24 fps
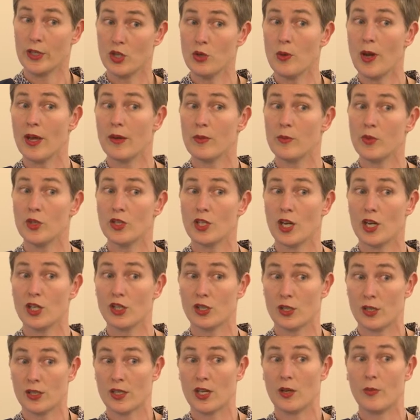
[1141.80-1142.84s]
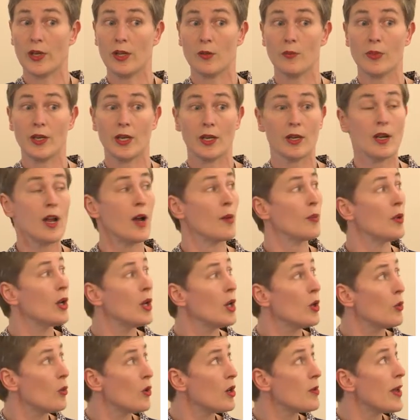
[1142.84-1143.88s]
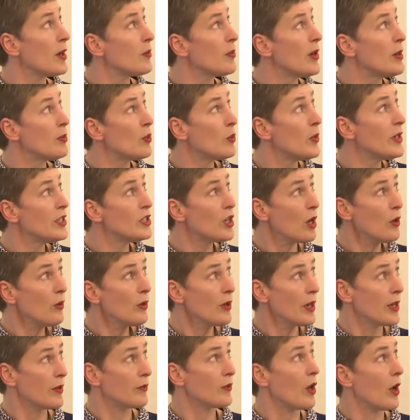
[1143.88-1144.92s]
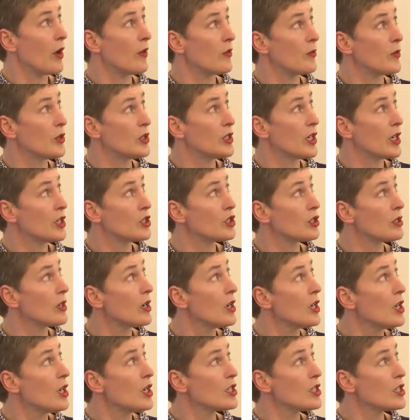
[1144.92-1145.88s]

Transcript: knew had a mutation and say we can pick it up. What about people we don't have a mutation?